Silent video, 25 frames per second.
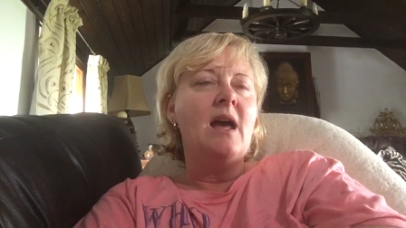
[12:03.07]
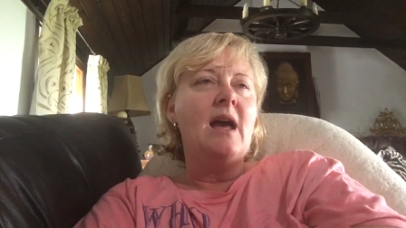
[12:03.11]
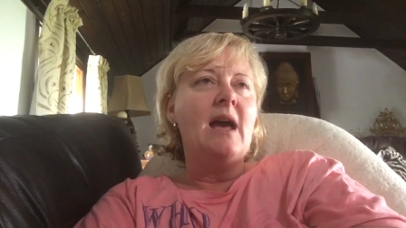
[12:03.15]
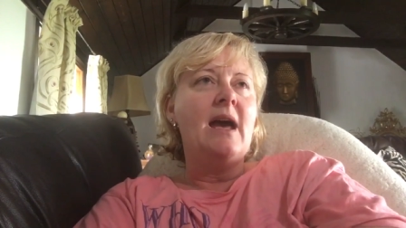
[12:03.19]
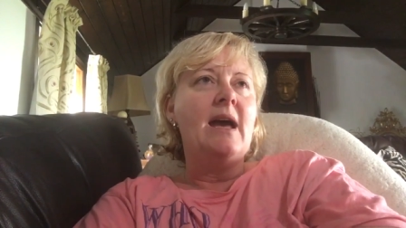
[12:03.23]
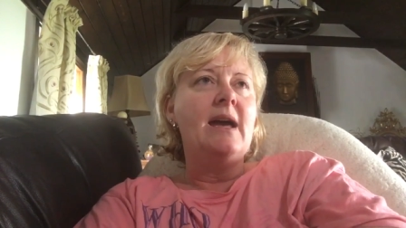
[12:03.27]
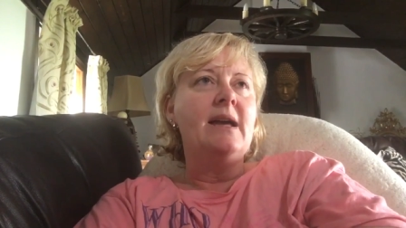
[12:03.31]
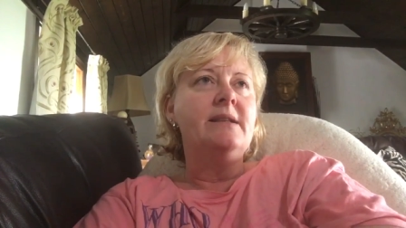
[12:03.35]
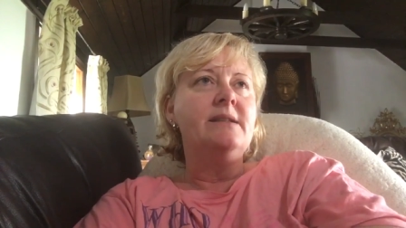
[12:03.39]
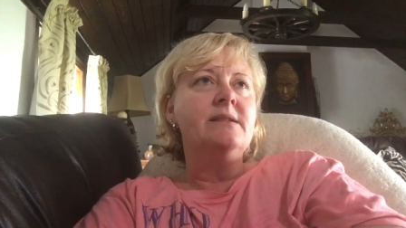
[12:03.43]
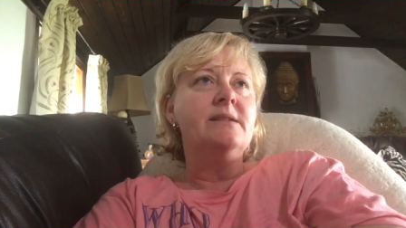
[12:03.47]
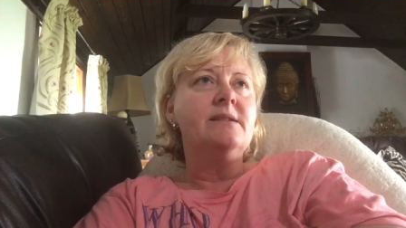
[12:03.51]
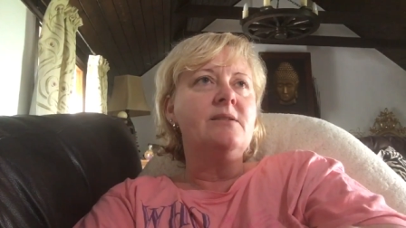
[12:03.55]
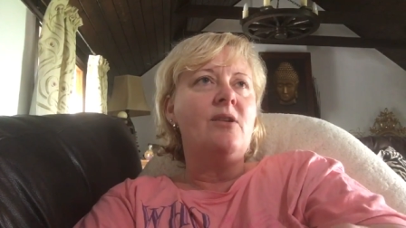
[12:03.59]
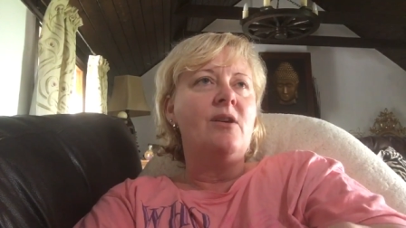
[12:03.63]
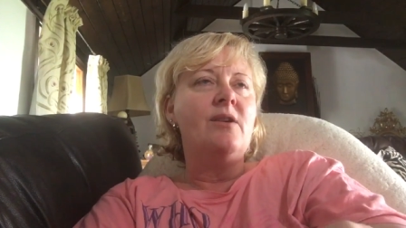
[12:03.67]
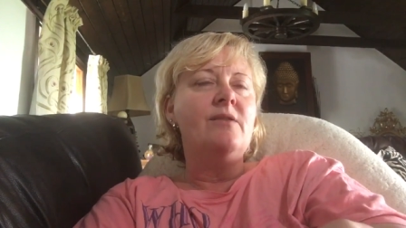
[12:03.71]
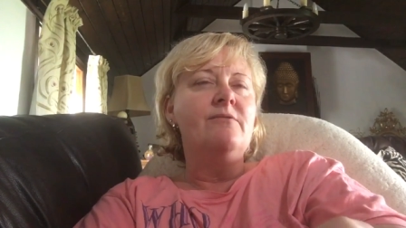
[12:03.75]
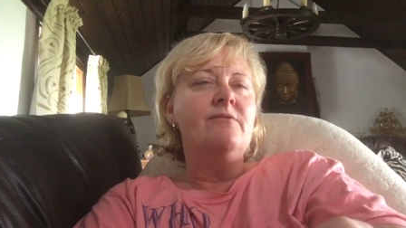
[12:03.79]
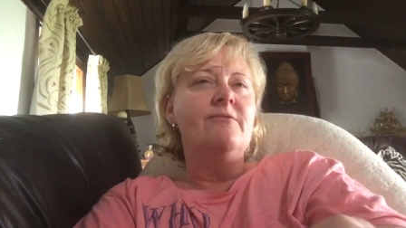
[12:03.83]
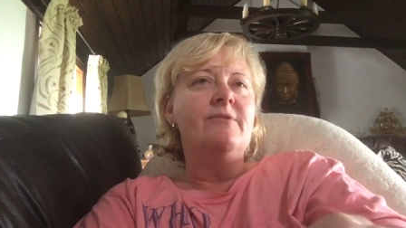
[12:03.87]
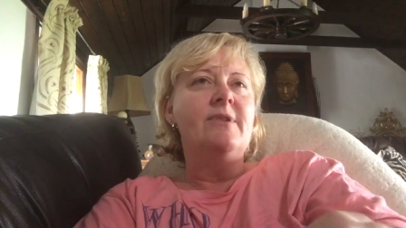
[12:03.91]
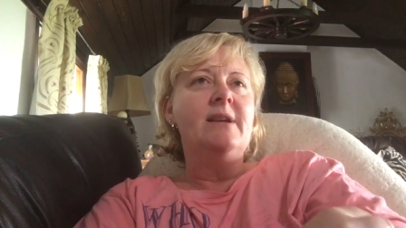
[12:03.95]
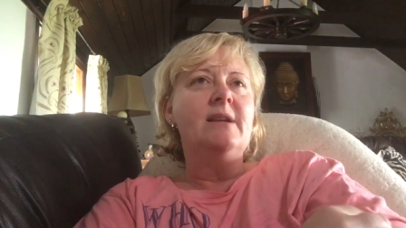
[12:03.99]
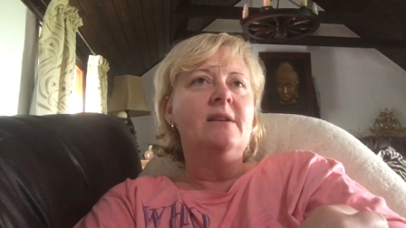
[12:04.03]
And I
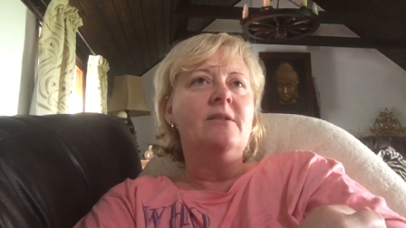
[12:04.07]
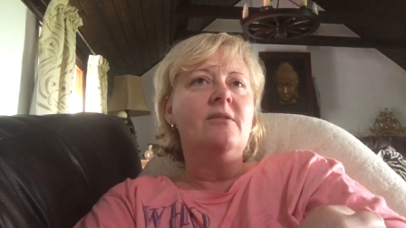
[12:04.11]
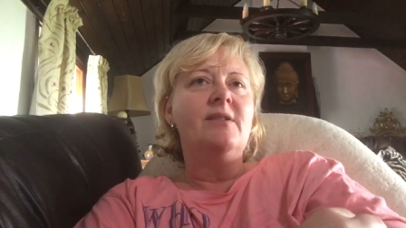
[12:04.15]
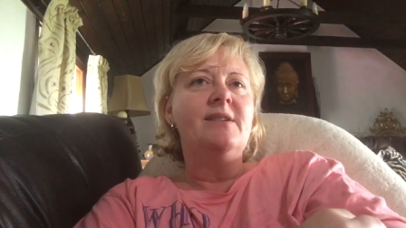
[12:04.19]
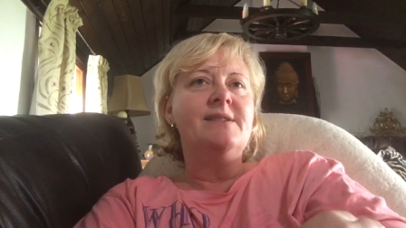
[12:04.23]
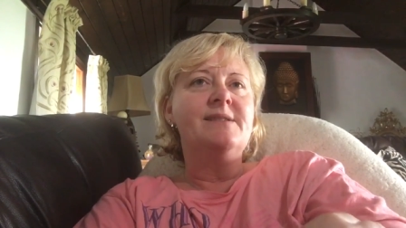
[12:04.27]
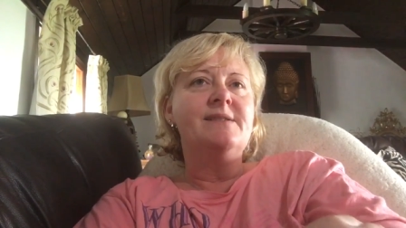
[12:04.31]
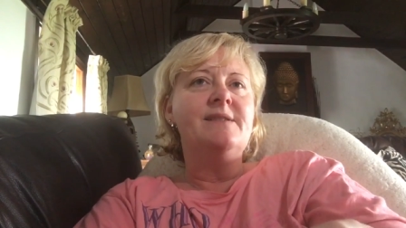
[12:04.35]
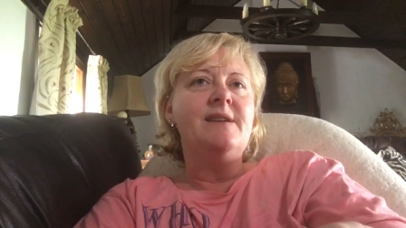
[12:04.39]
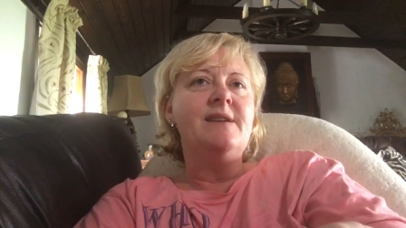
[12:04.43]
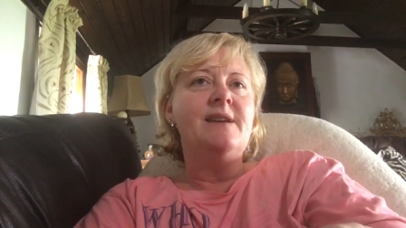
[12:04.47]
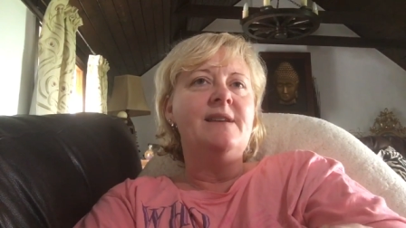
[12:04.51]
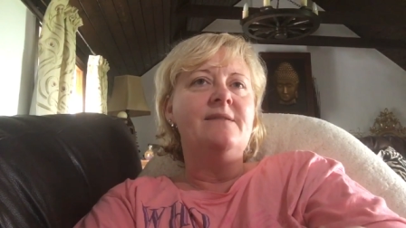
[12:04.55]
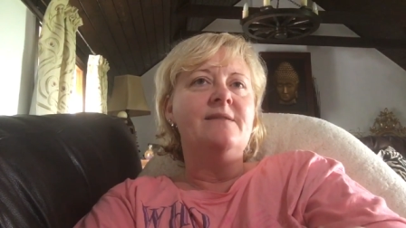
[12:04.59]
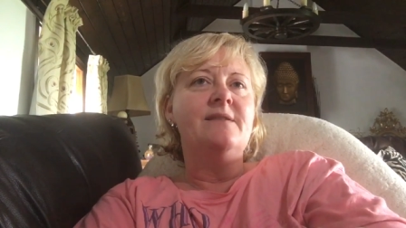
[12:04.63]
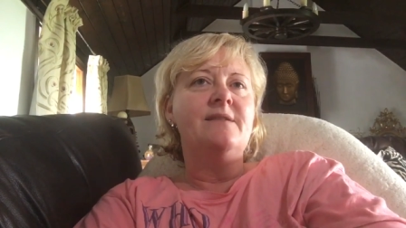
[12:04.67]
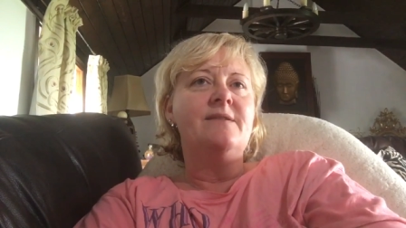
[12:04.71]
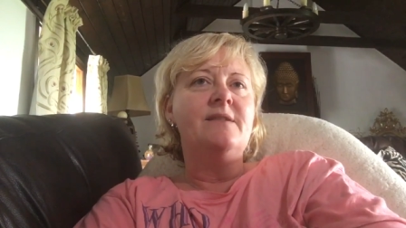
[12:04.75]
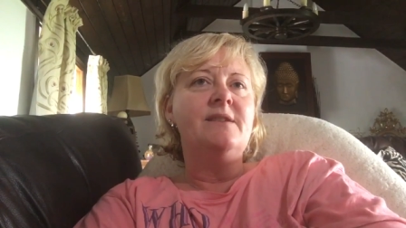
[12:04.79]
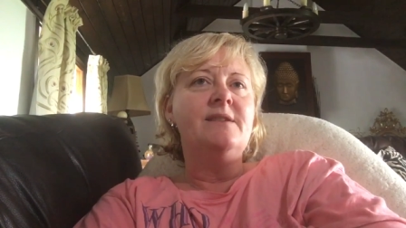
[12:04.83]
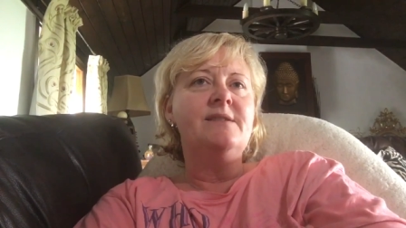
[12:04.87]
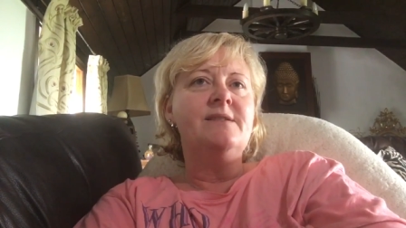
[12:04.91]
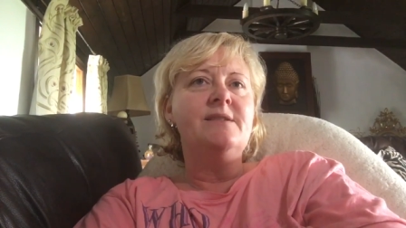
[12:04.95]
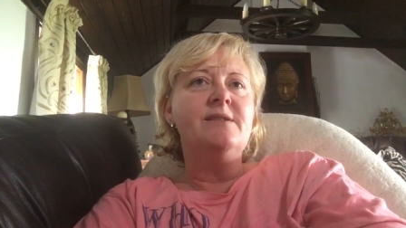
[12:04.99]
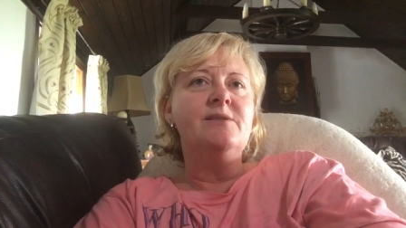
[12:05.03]
realised then
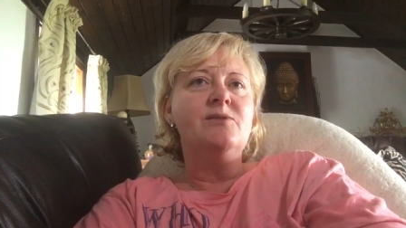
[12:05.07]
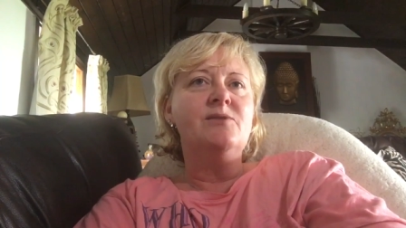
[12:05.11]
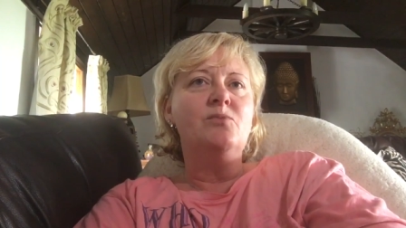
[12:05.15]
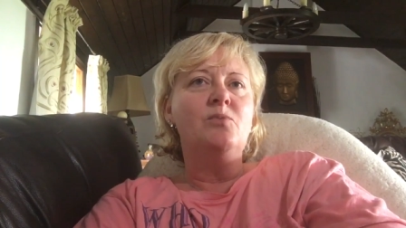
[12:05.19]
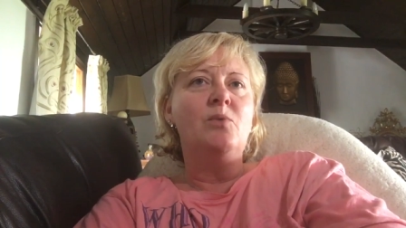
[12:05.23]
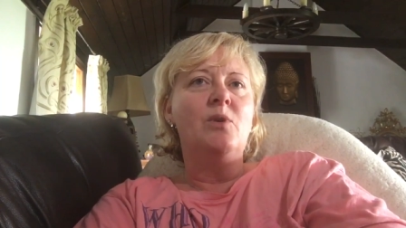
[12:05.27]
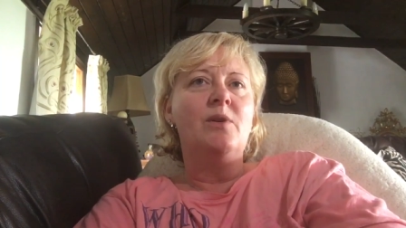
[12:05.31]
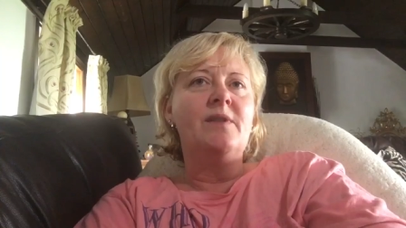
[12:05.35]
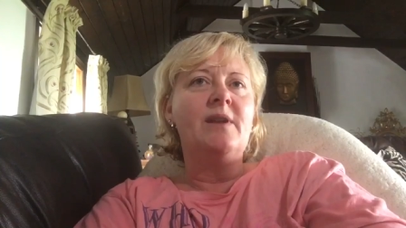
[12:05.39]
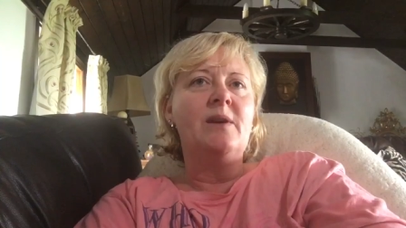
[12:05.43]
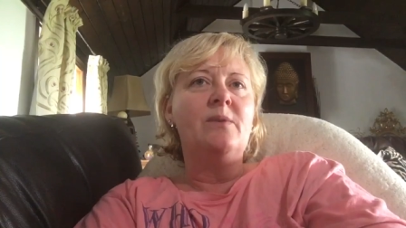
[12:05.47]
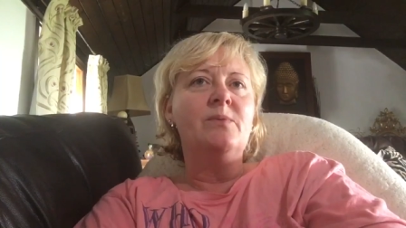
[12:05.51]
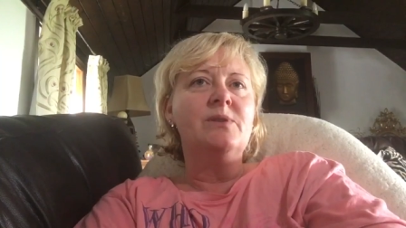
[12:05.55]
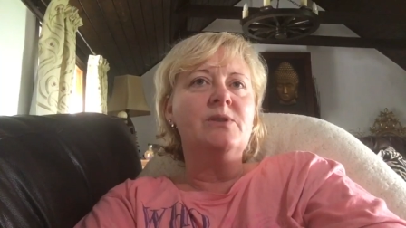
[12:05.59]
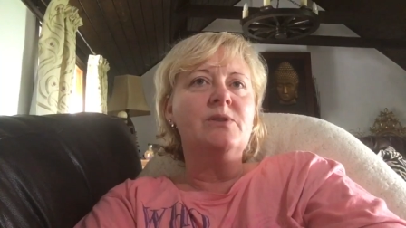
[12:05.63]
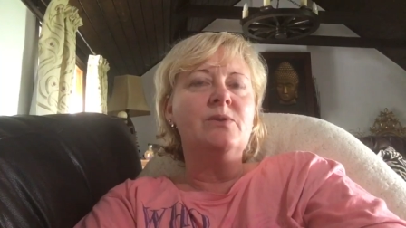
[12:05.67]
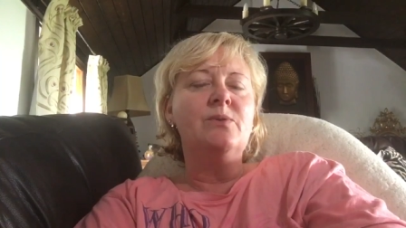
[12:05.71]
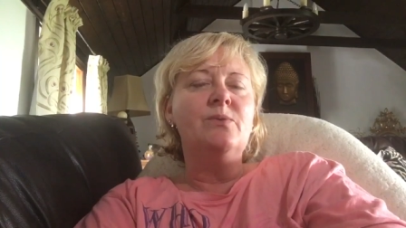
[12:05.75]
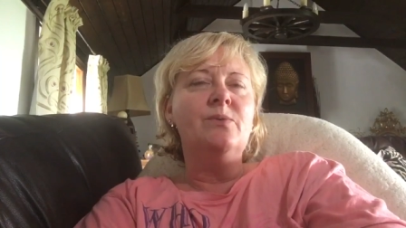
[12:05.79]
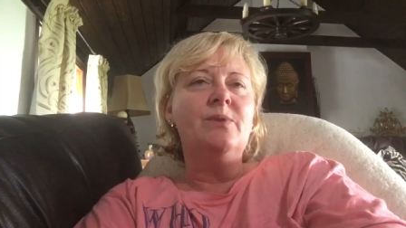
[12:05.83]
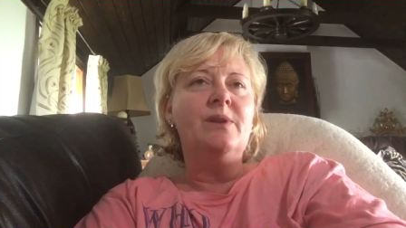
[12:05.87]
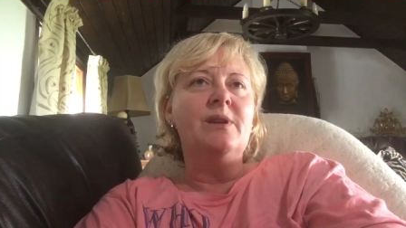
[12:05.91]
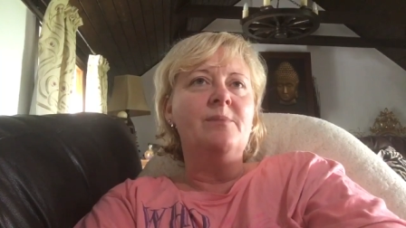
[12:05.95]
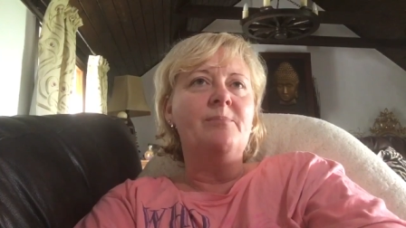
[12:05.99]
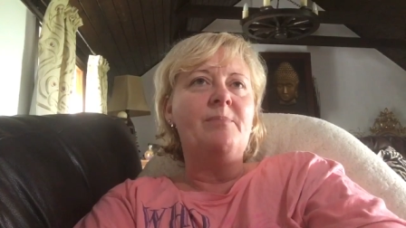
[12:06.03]
this is what they were
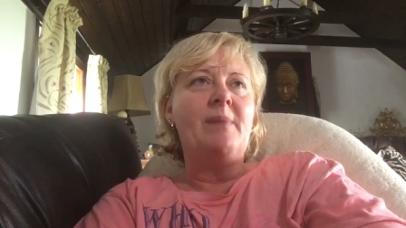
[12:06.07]
talking